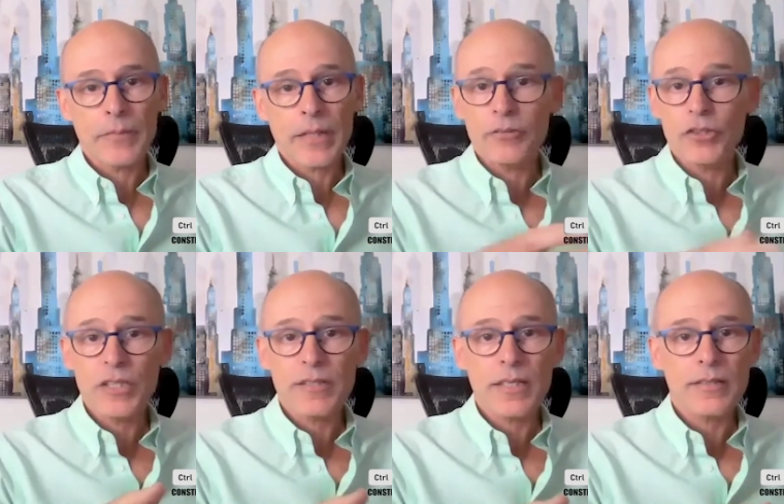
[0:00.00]
And
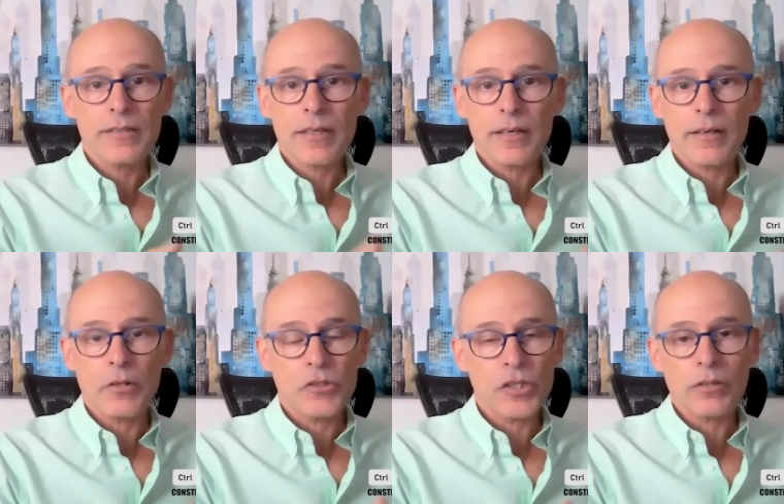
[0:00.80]
GCs
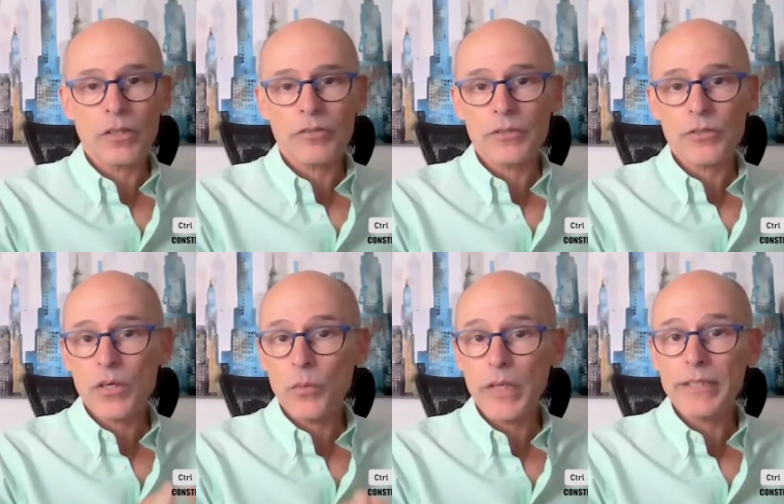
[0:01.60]
or general contractors are
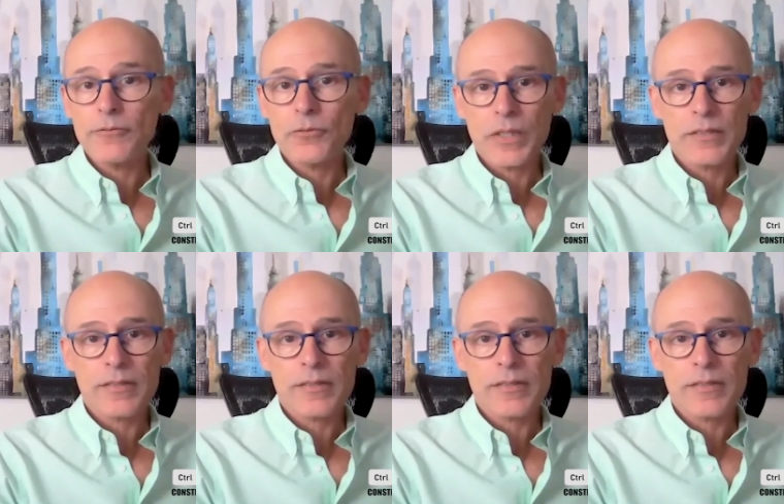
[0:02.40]
waiting for these